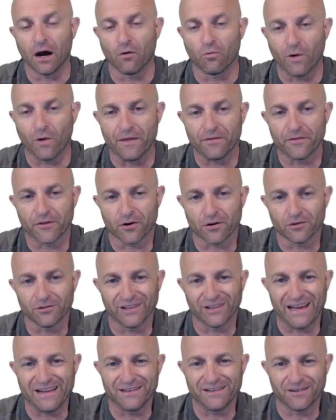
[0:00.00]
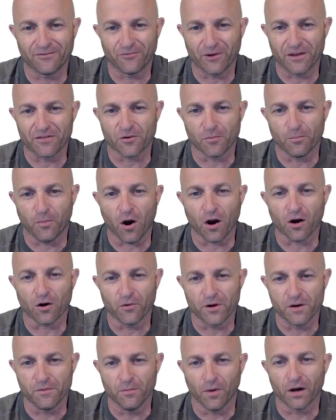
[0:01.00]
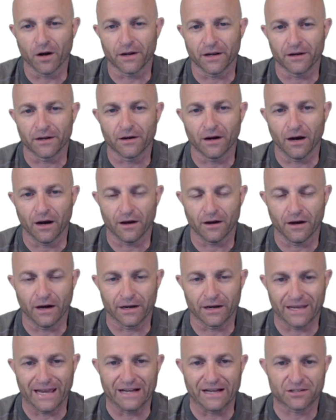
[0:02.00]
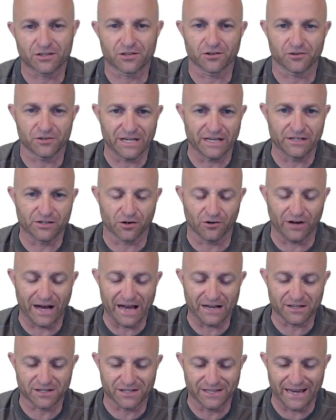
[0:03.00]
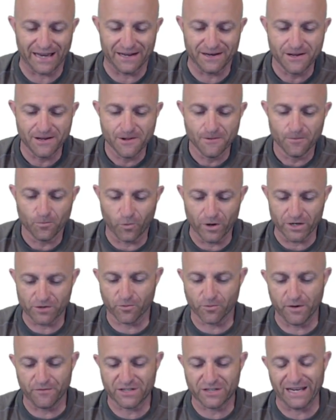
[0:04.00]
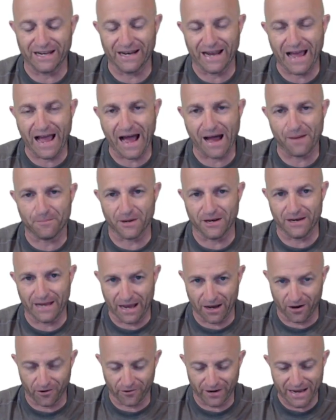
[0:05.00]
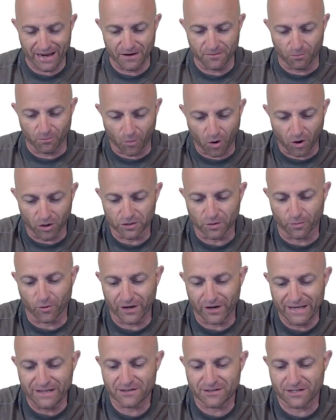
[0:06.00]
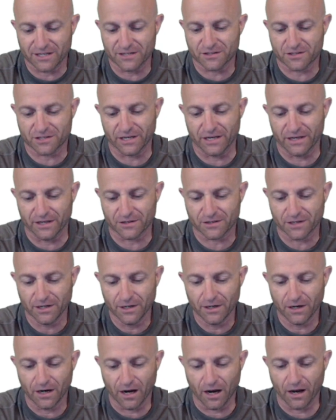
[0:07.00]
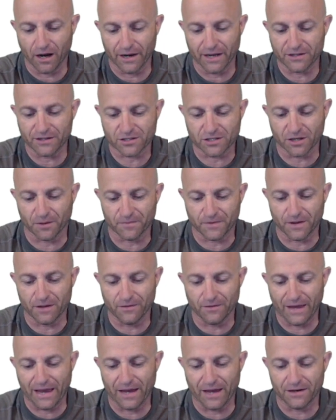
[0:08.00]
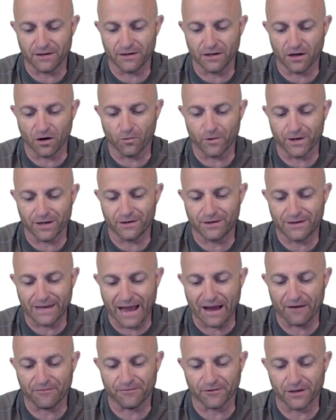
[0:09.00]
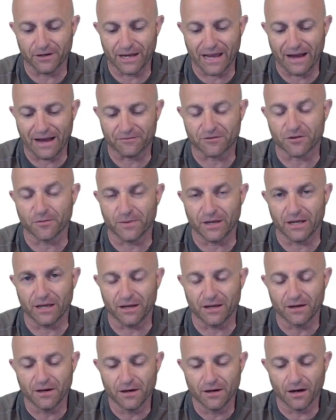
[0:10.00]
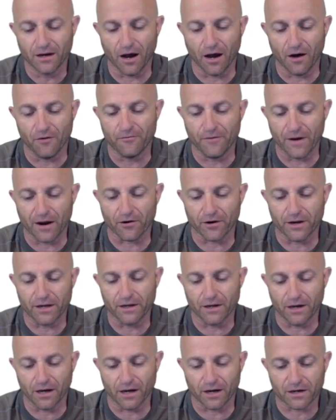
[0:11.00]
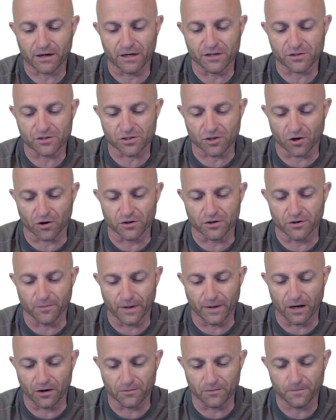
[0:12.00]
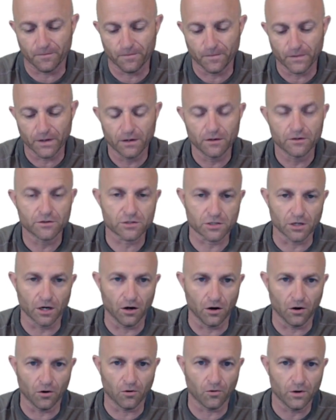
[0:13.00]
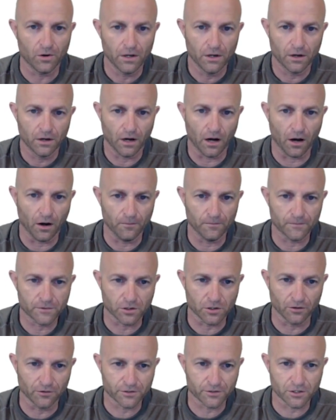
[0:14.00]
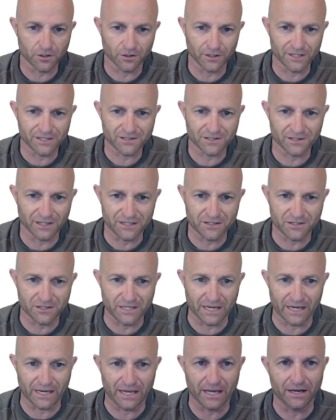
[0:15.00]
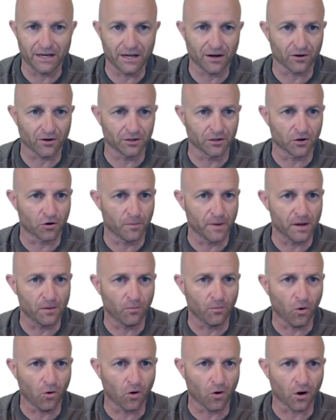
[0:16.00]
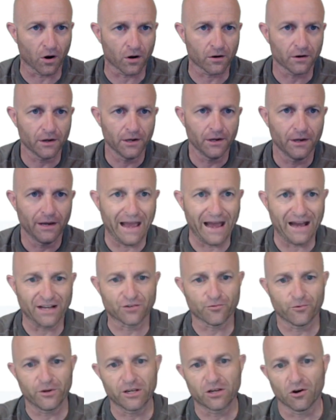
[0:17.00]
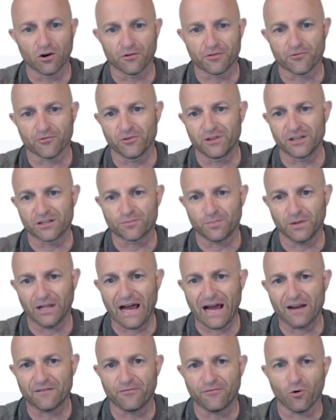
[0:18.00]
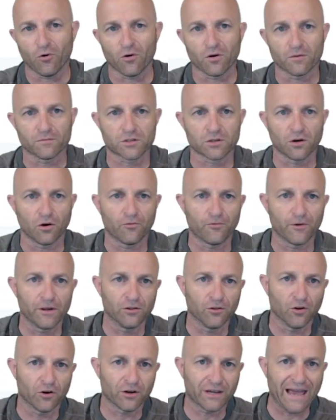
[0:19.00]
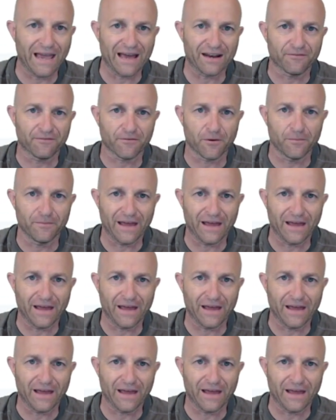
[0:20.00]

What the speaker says: when they're borrowing money against their digital asset, which we've seen happen now in multiple instances, and something that we definitely have to be very concerned about. So let's dig in here a little bit more as we go through these platforms. So if we look at it from